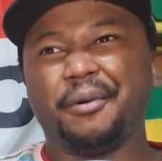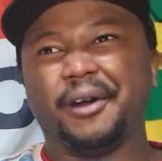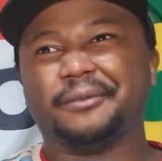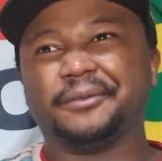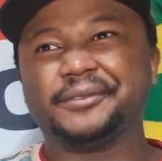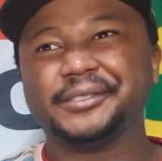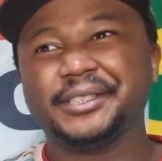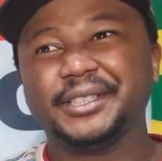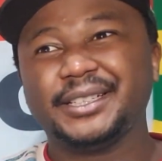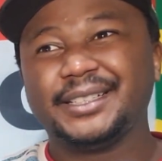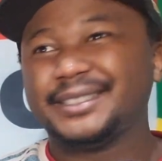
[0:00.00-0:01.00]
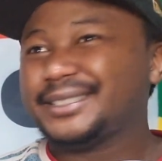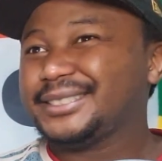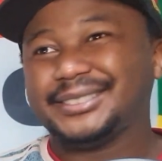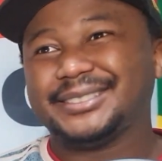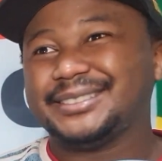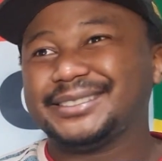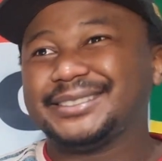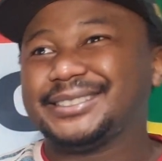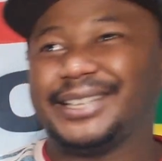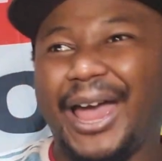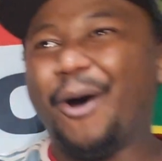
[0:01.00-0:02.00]
bruv.
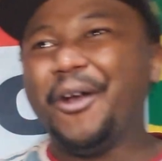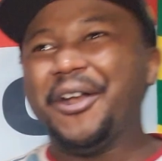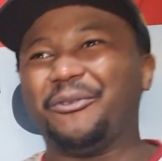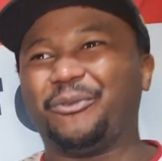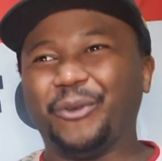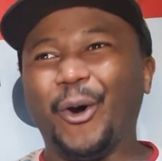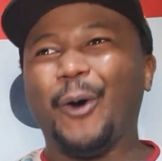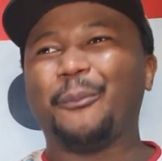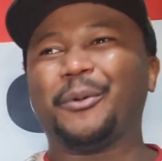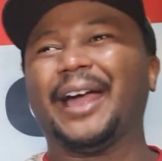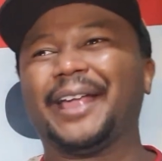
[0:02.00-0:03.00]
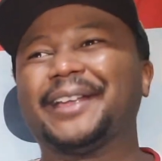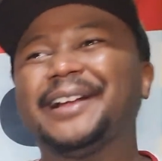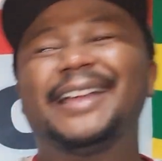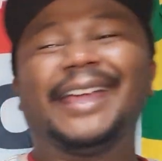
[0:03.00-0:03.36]
Get on the floor, bruv. Like,